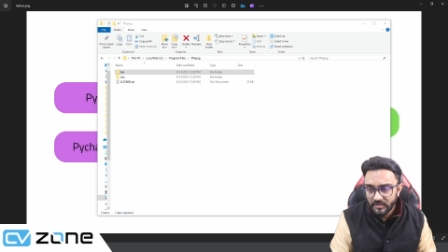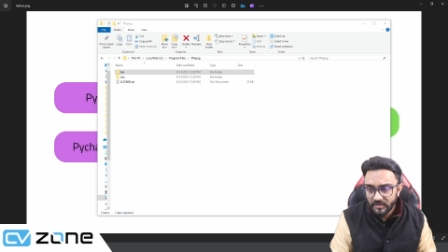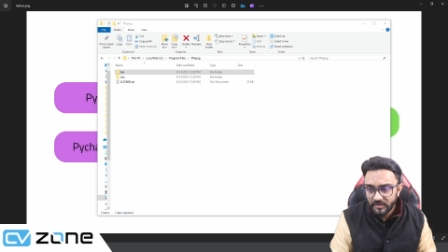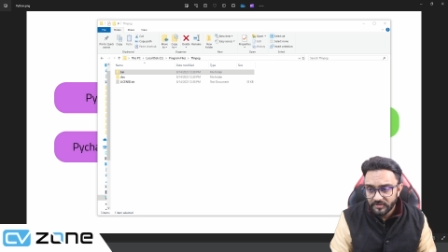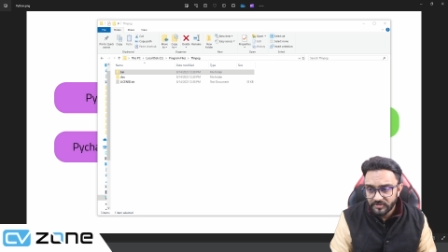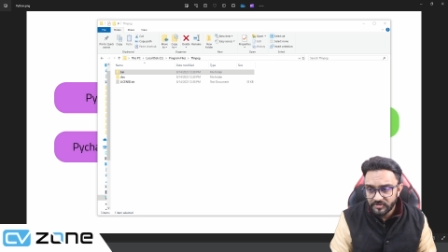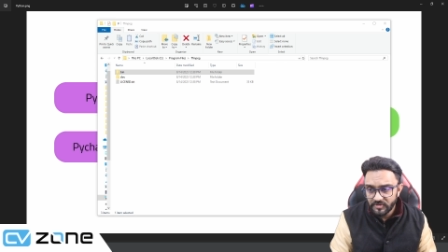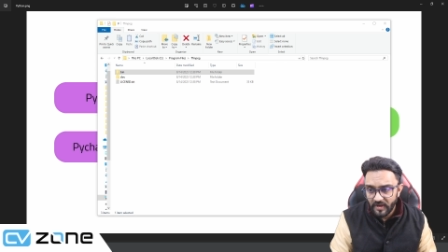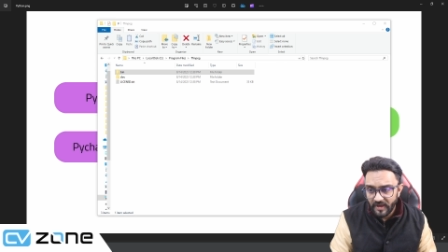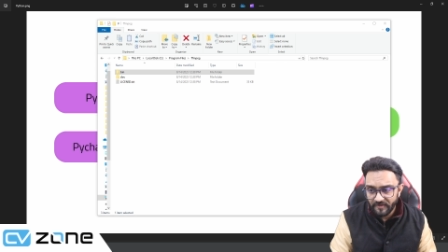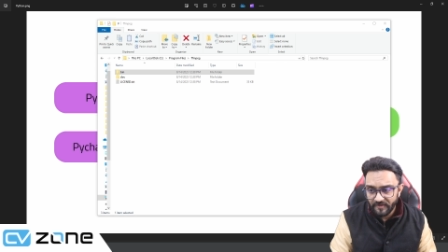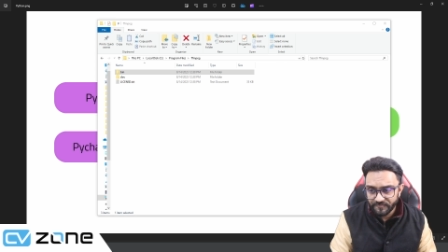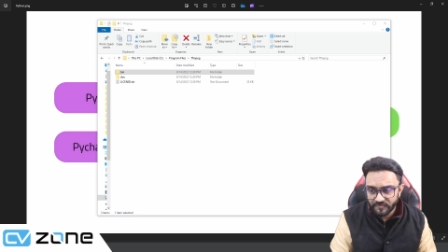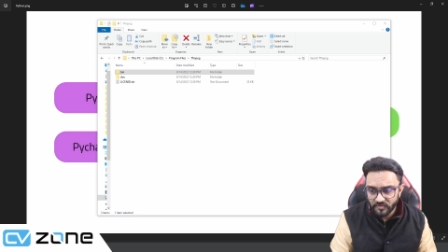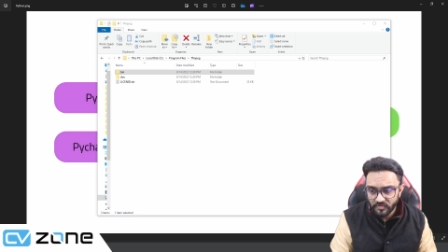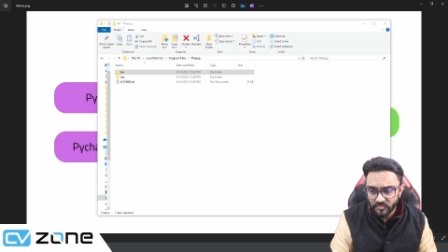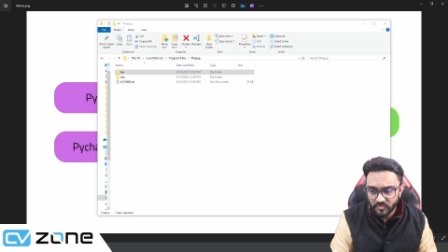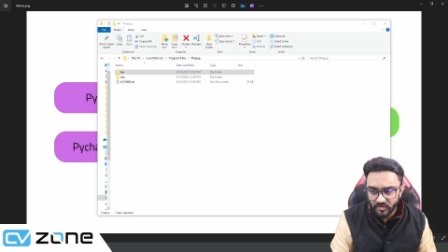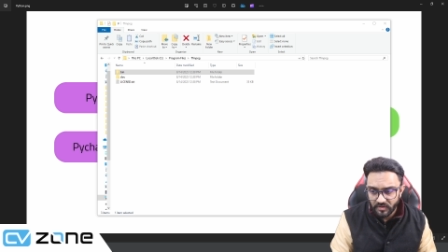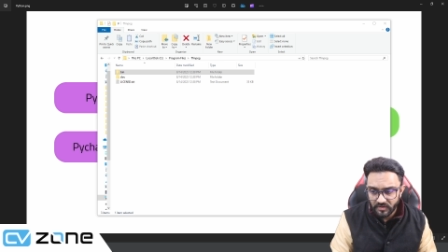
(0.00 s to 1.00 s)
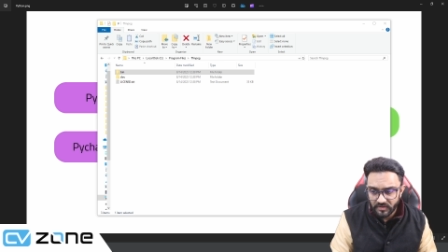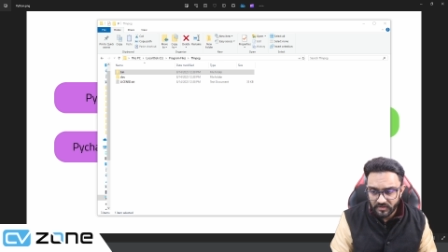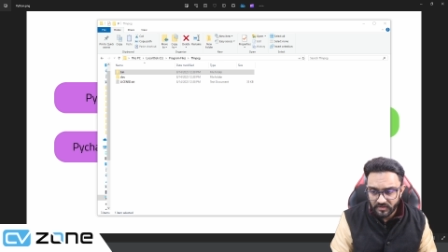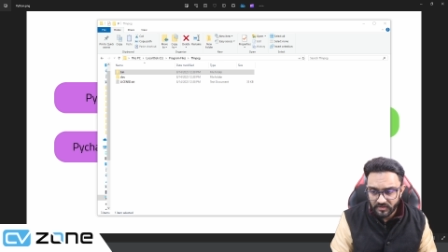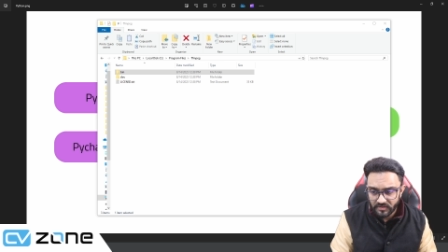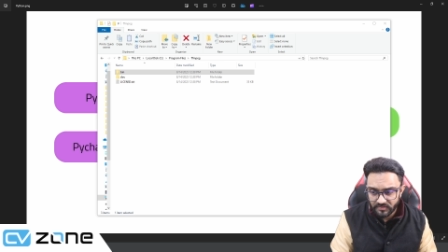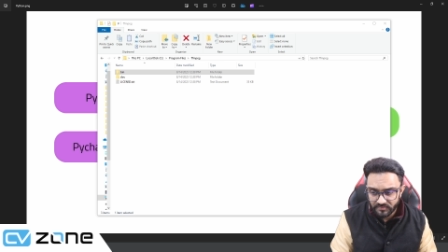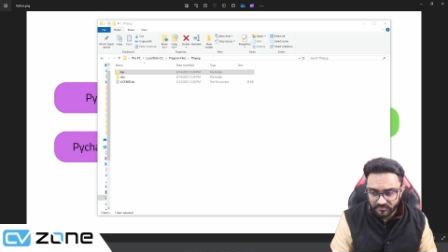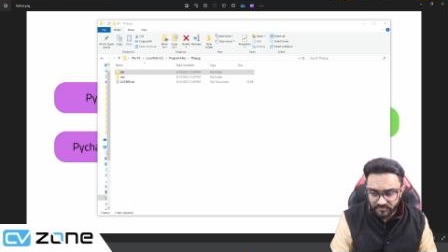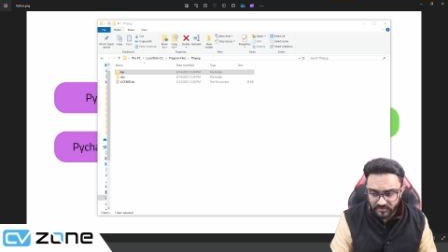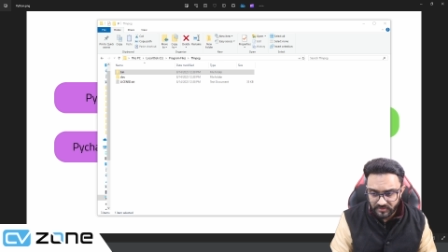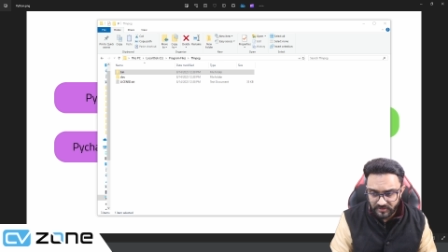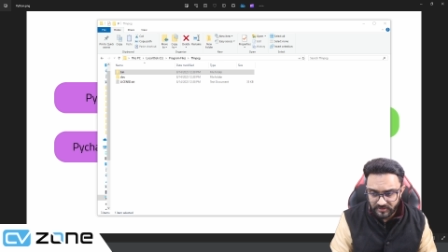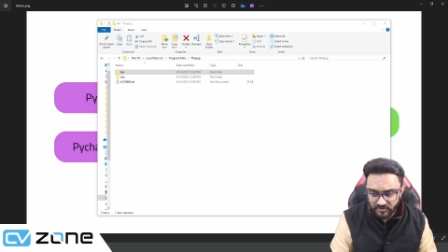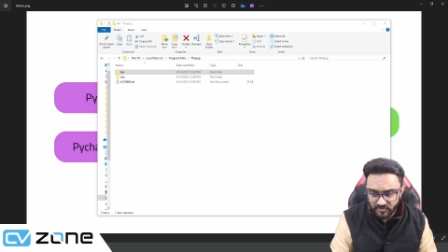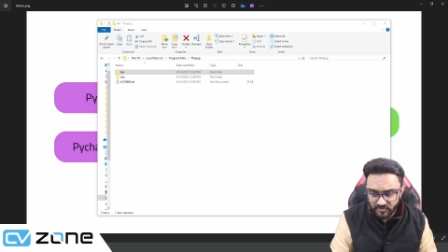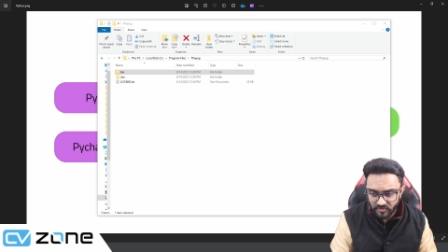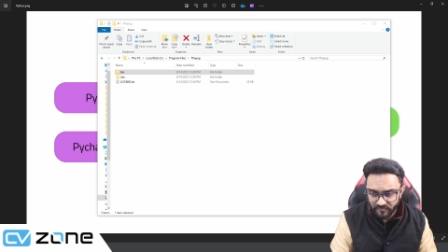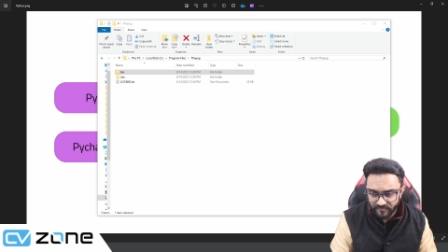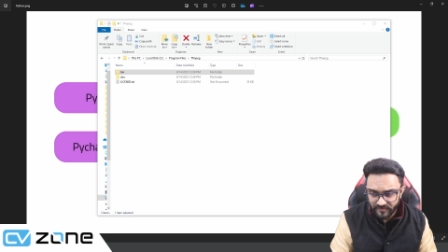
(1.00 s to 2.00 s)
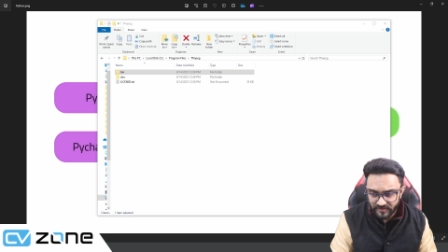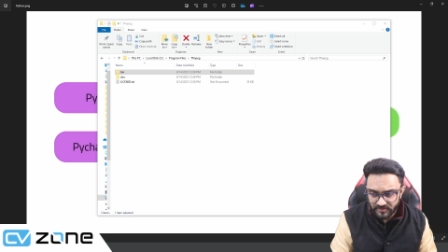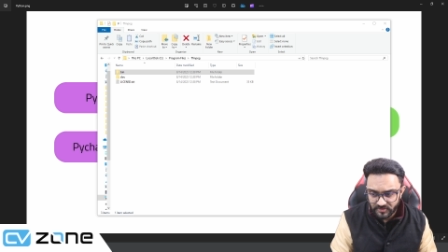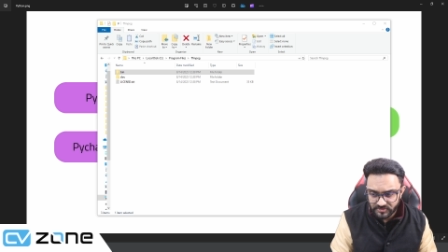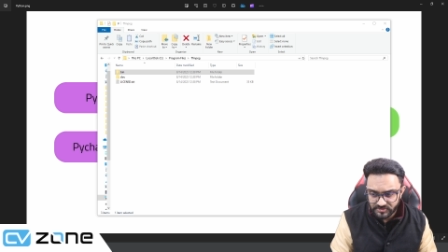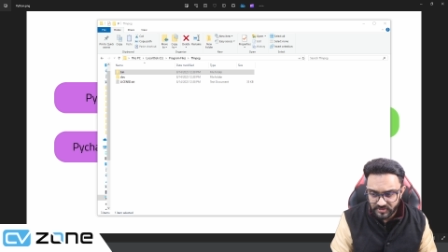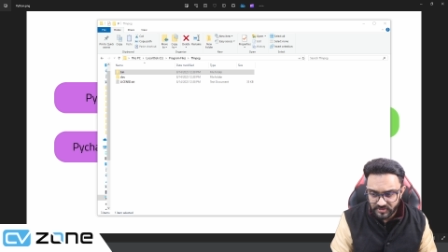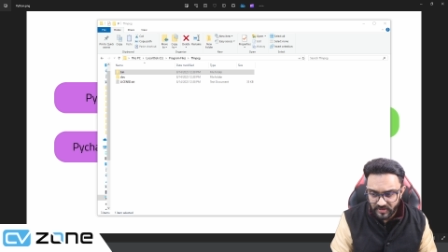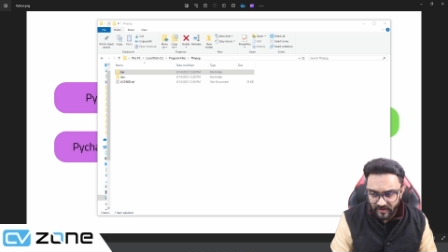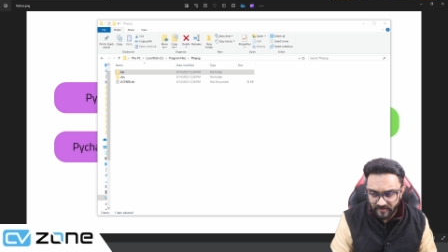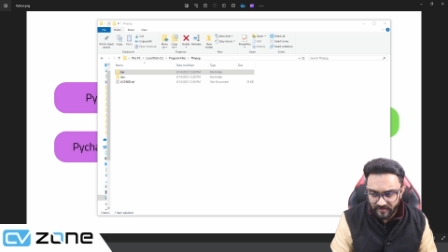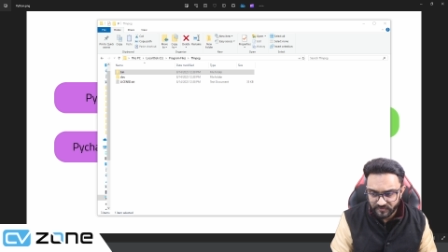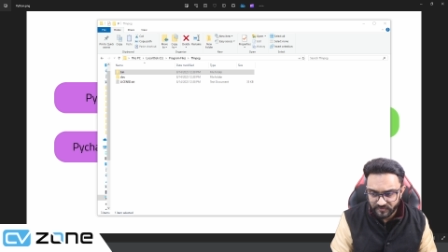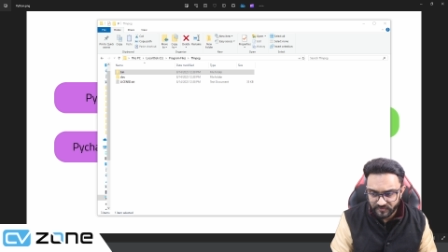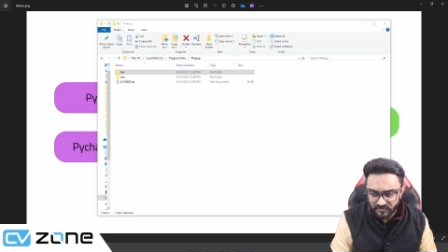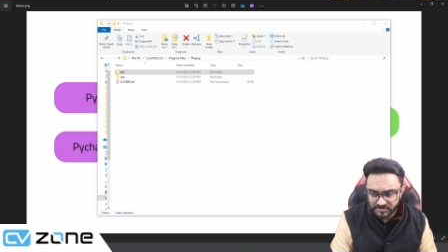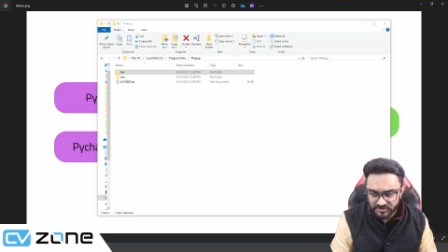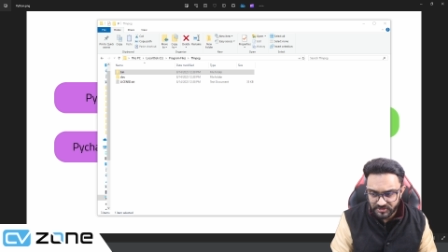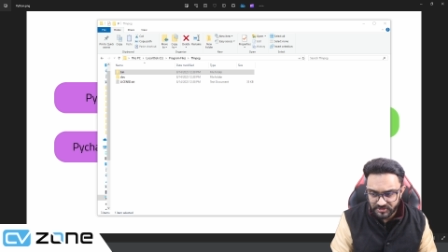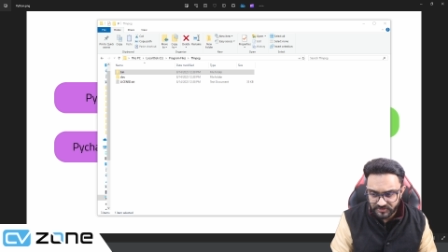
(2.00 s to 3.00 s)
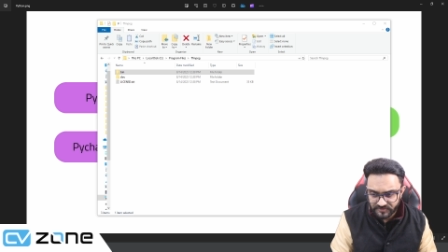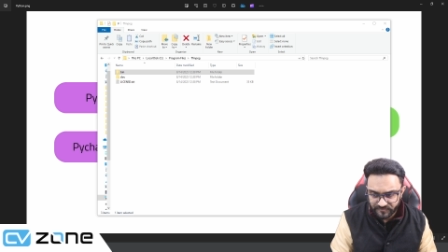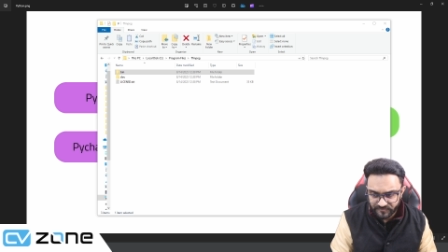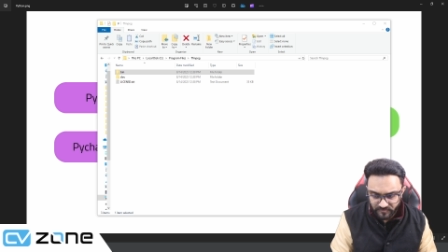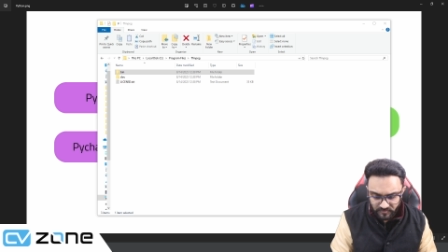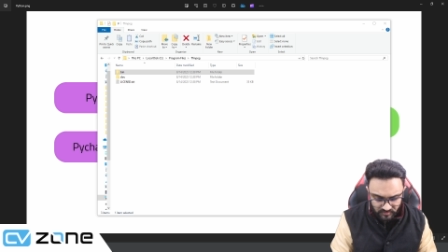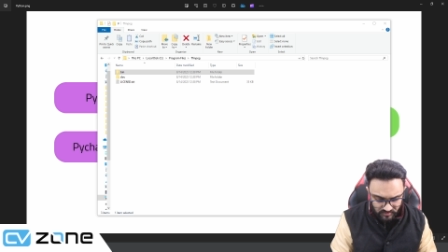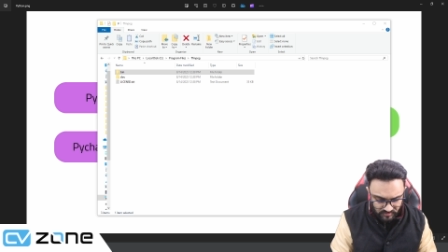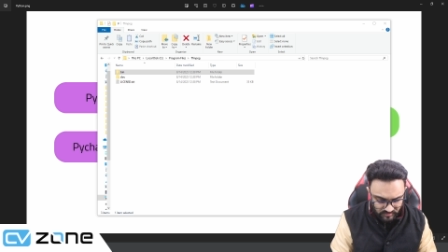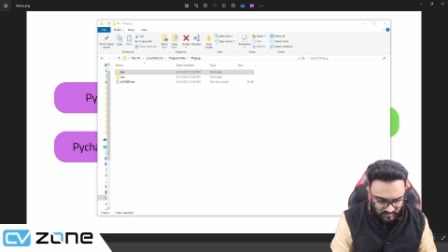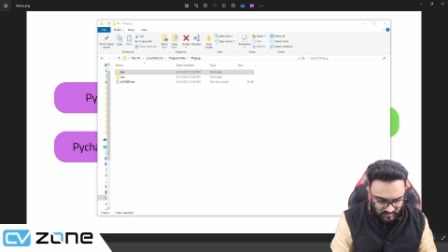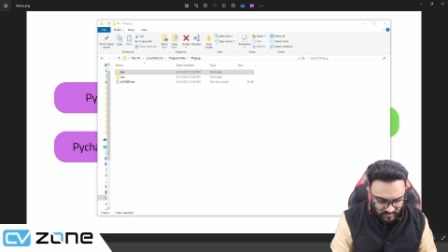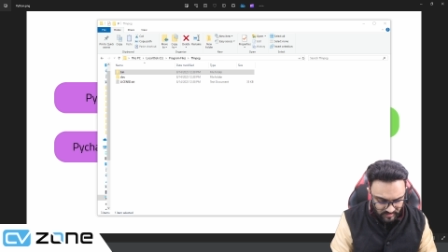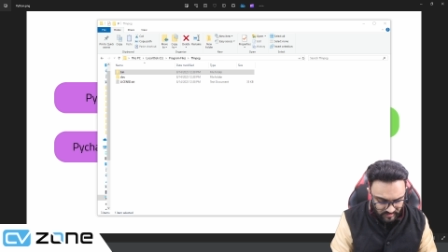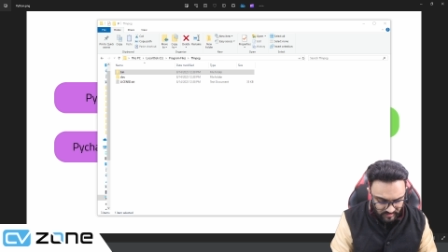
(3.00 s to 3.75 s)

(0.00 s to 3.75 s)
you have to, in your Windows, you have to search for